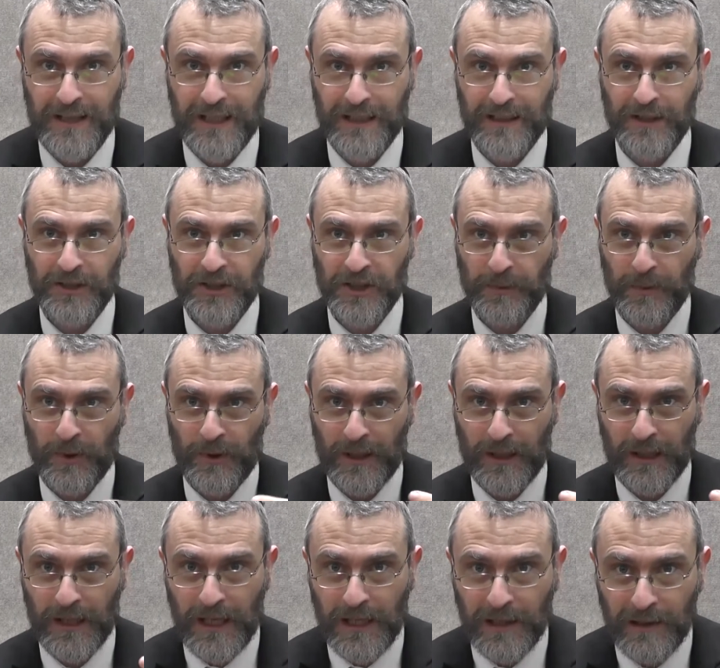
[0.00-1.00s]
that
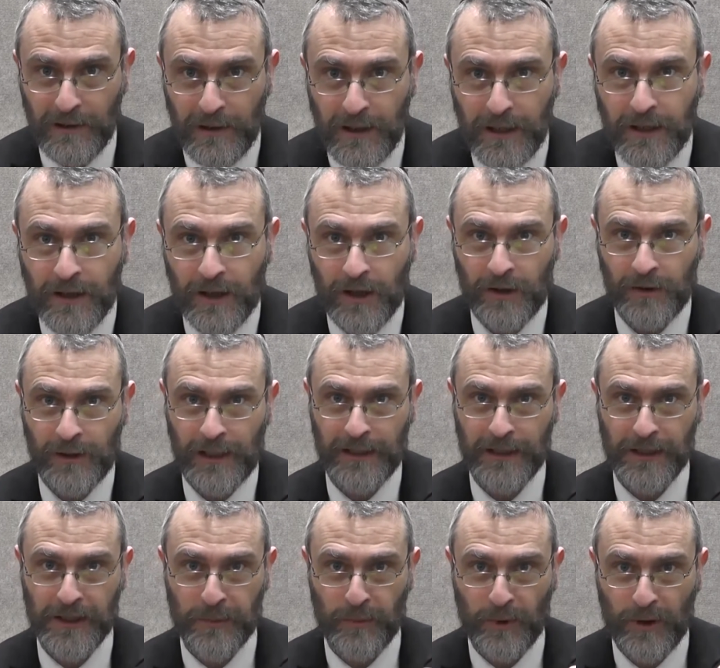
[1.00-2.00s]
lishmoa likol
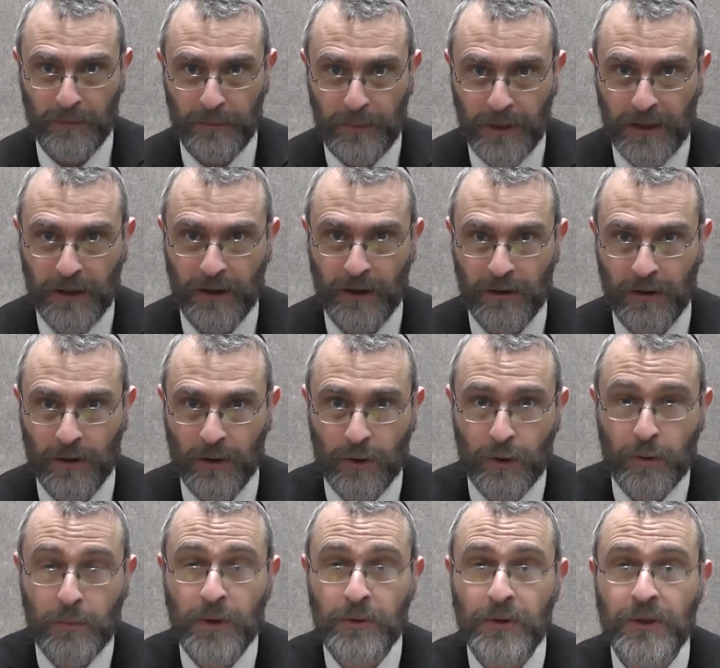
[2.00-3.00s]
and lishmoa bikol are
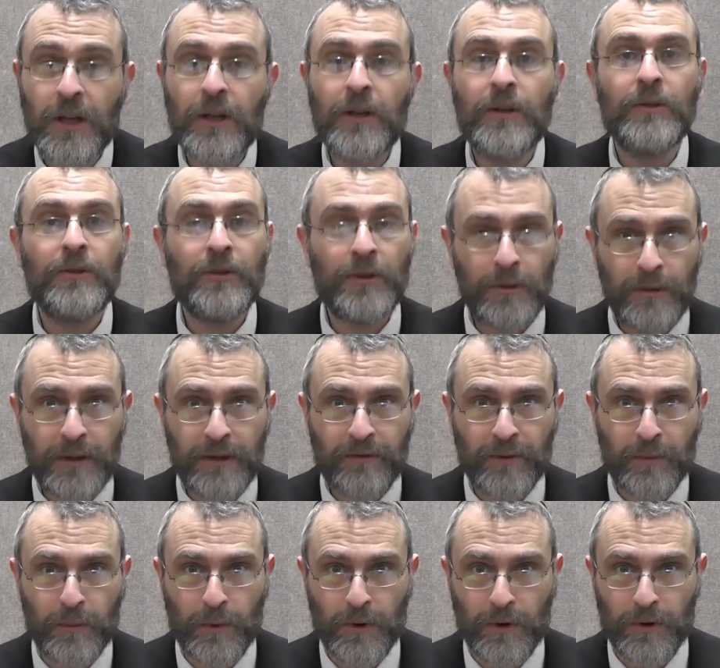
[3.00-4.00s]
almost two
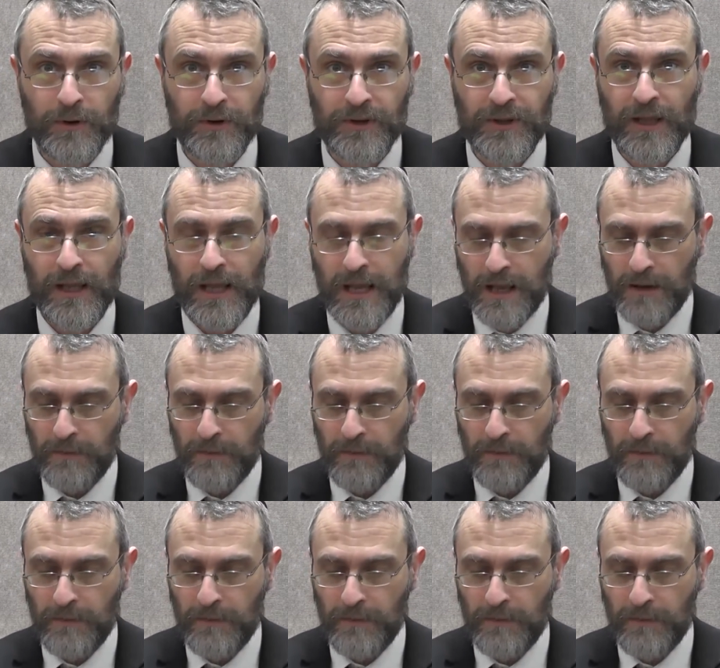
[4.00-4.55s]
different worlds.